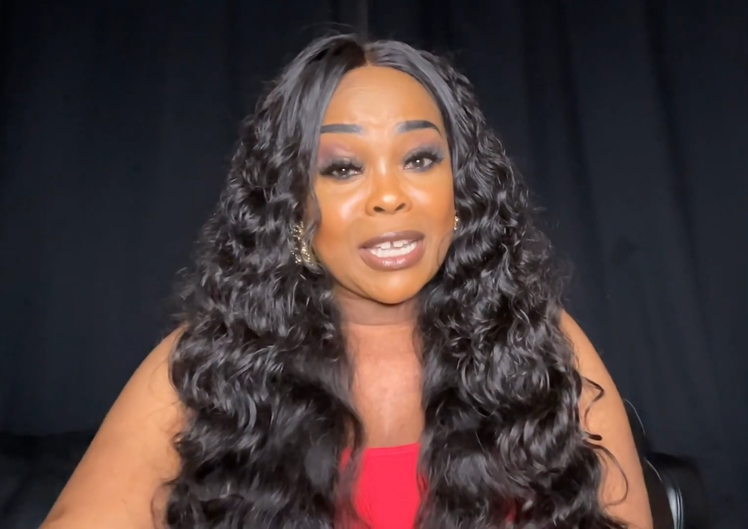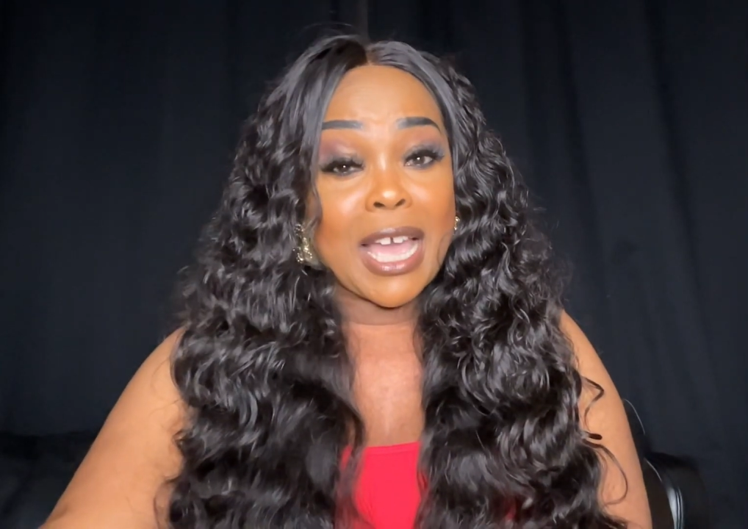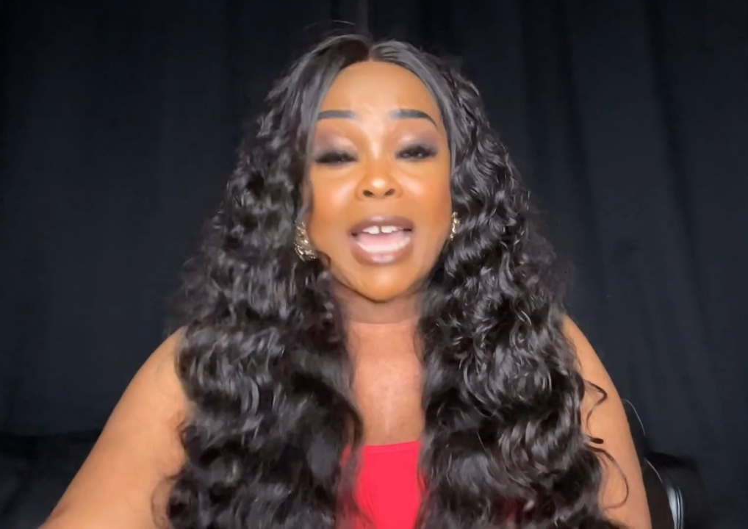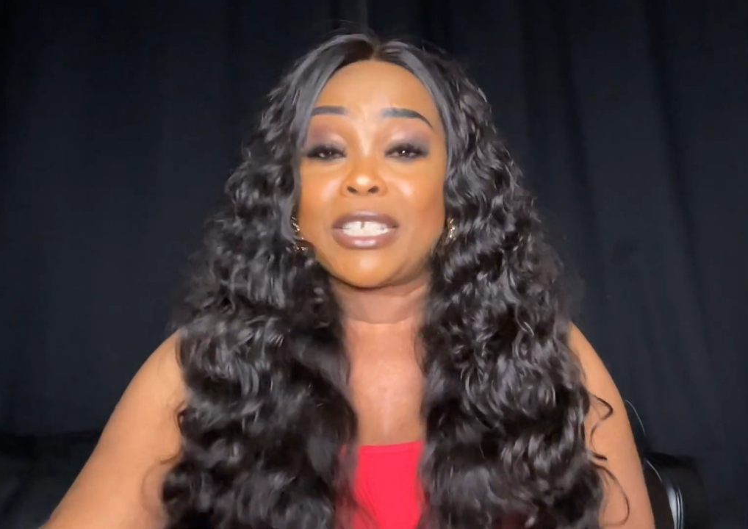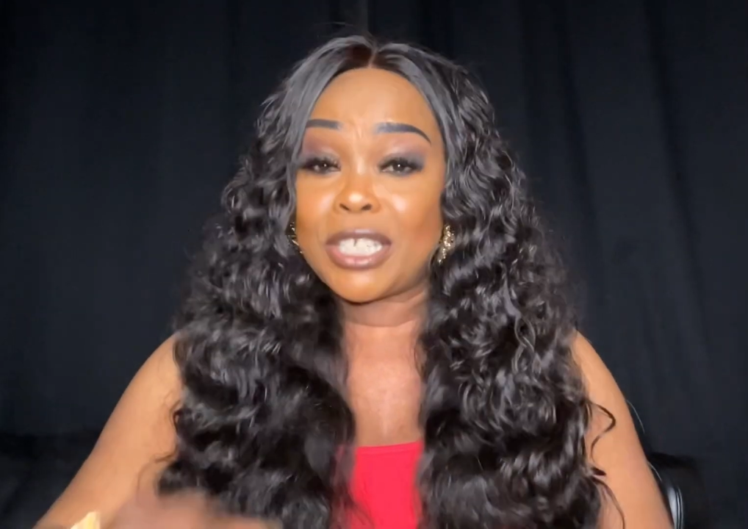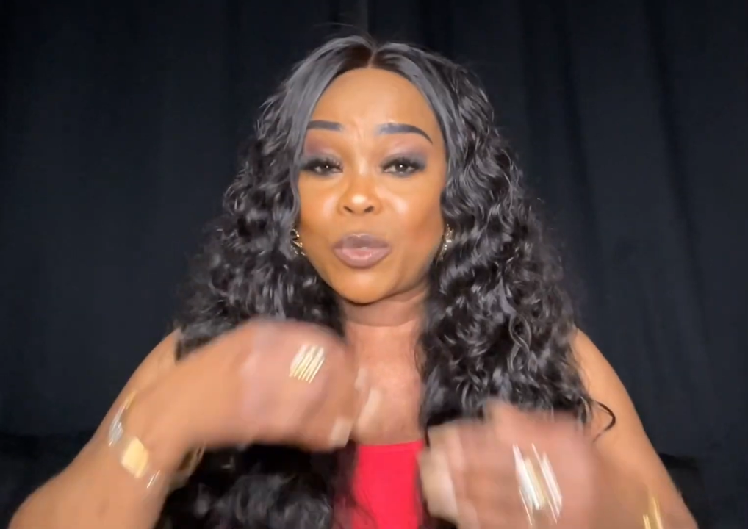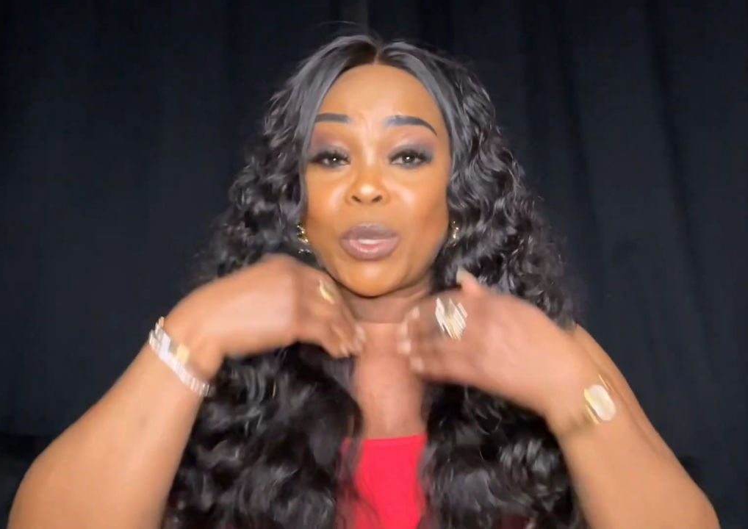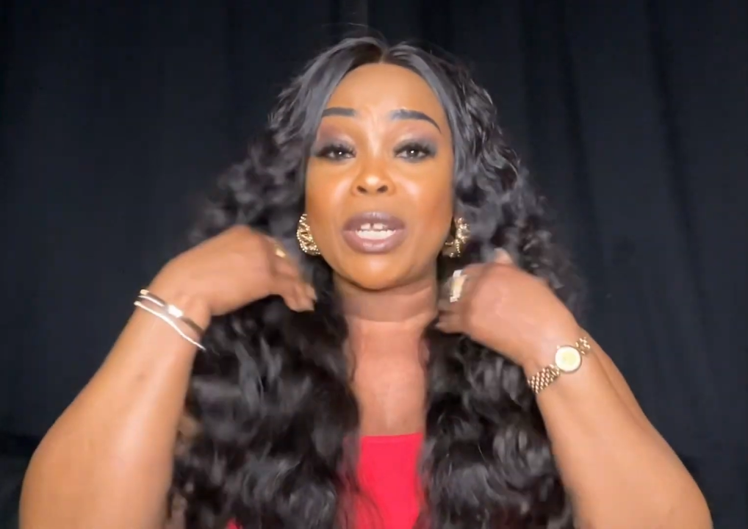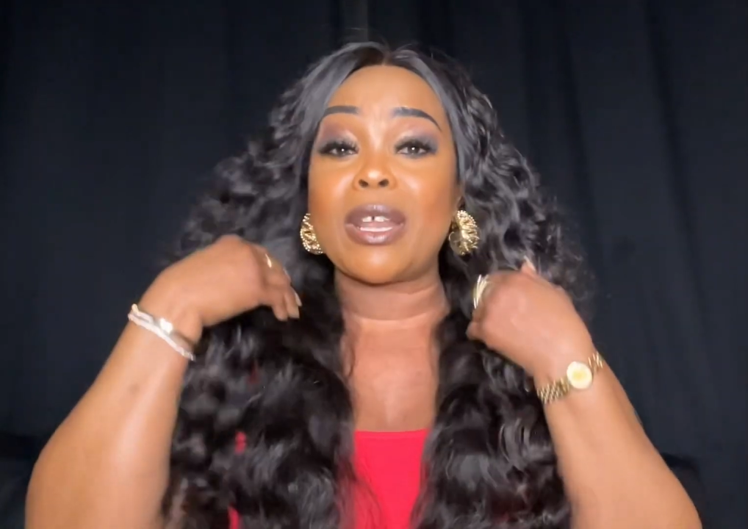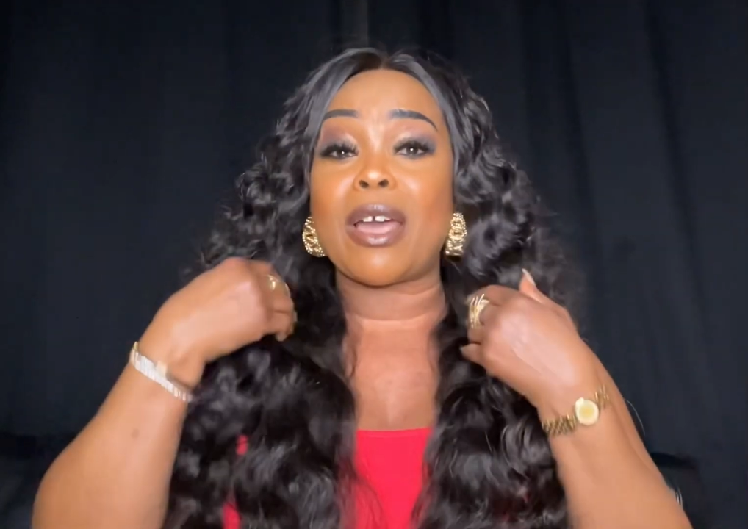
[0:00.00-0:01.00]
And she's
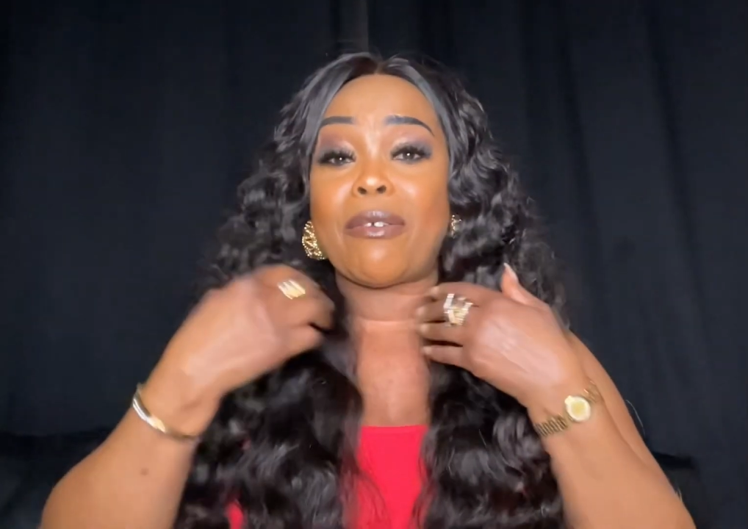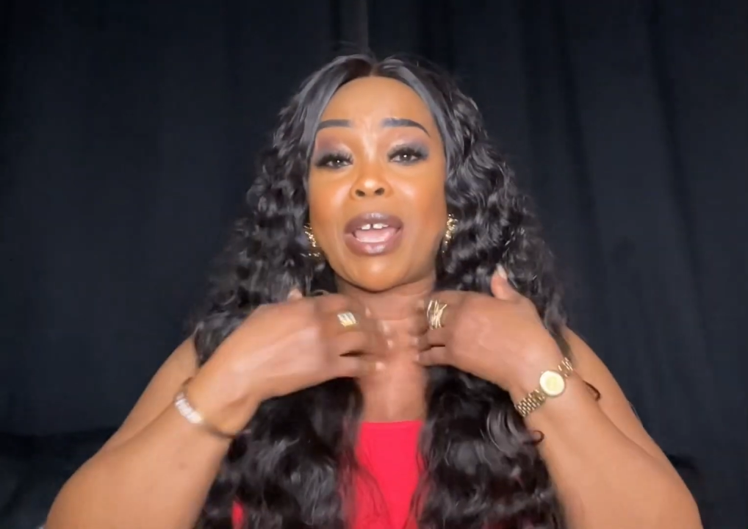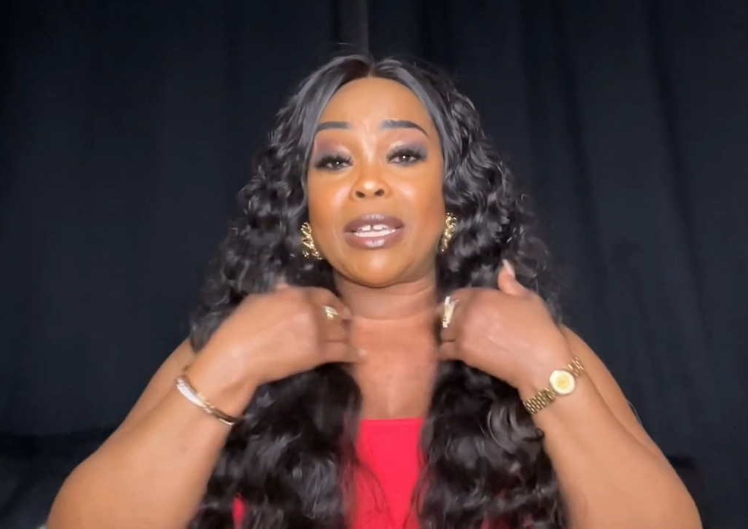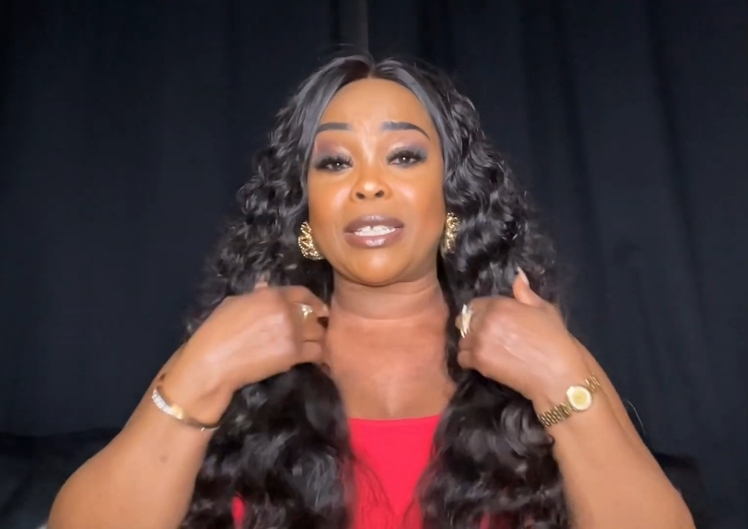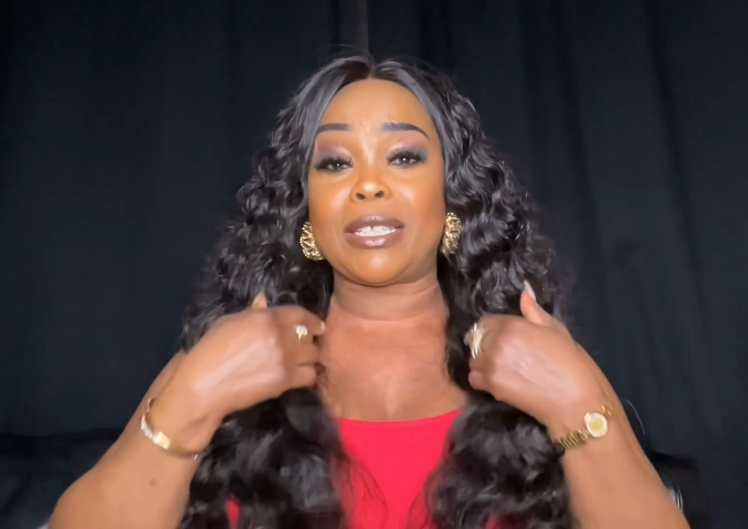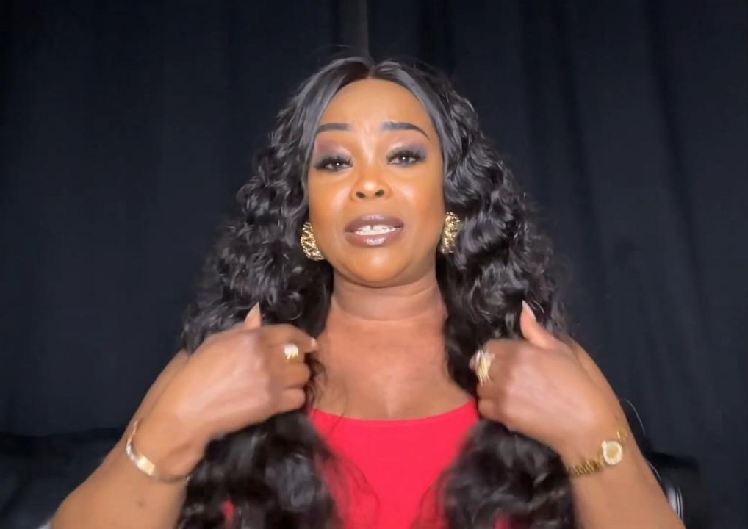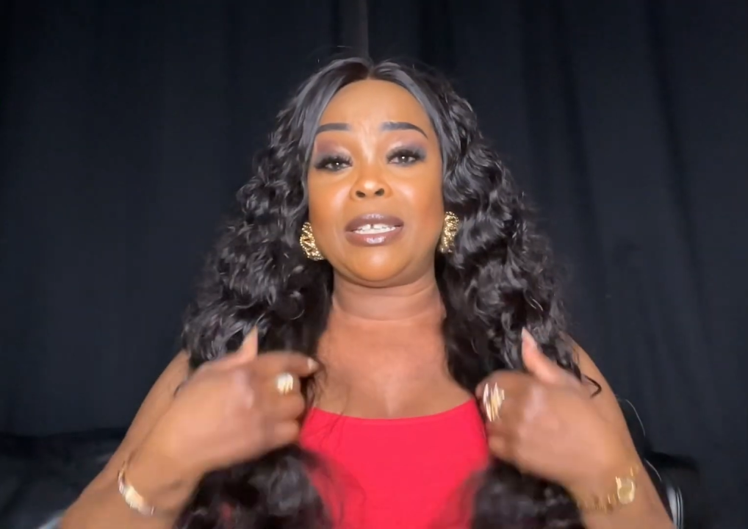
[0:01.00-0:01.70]
within her right.